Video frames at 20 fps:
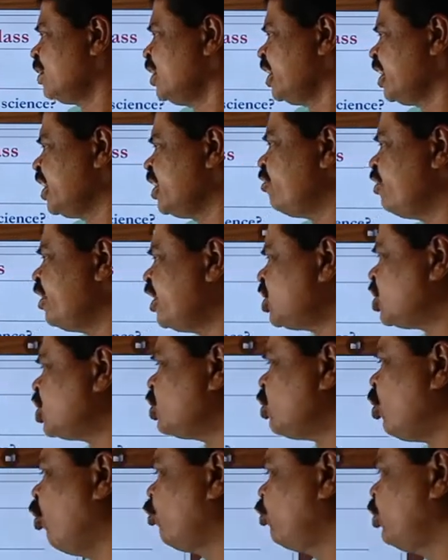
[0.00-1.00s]
In
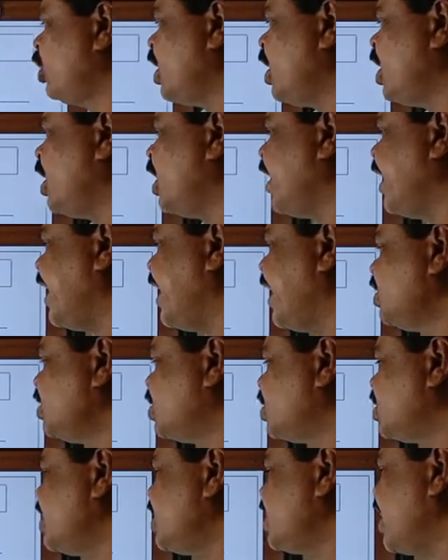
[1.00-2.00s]
which of the
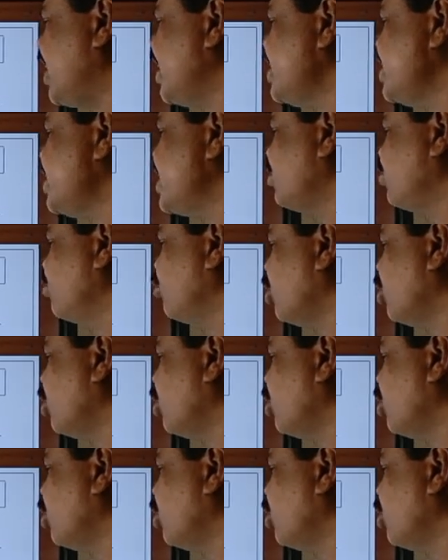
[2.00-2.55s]
ancient Indian